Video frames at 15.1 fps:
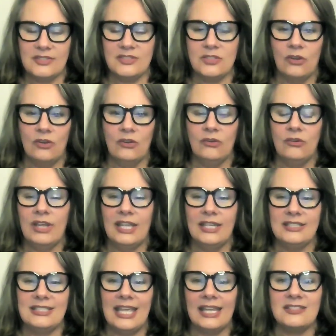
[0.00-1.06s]
So
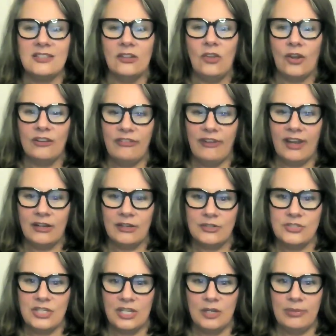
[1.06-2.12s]
it takes a lot of
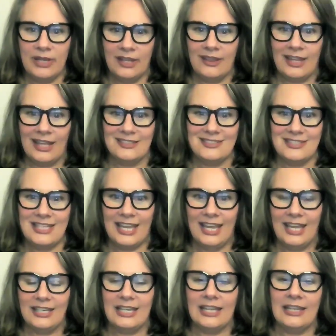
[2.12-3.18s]
energy to be in that
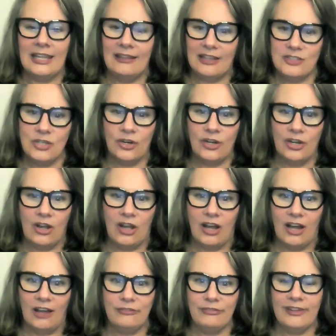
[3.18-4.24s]
state, and then they turn it
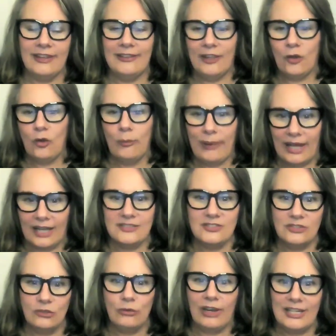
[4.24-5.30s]
off, and then they go back
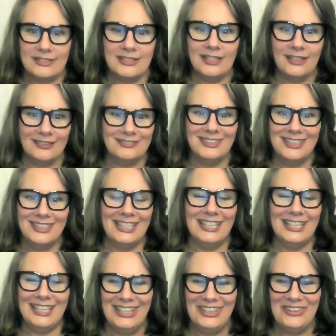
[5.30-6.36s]
to grazing,
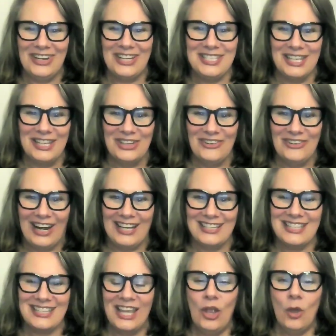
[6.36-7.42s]
grazing in the
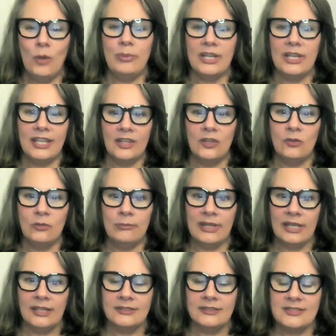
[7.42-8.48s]
grass. But
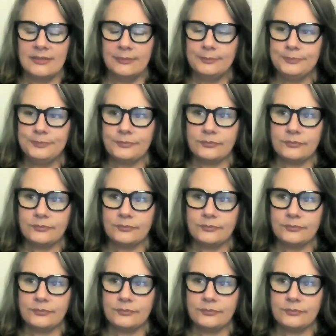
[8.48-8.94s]
humans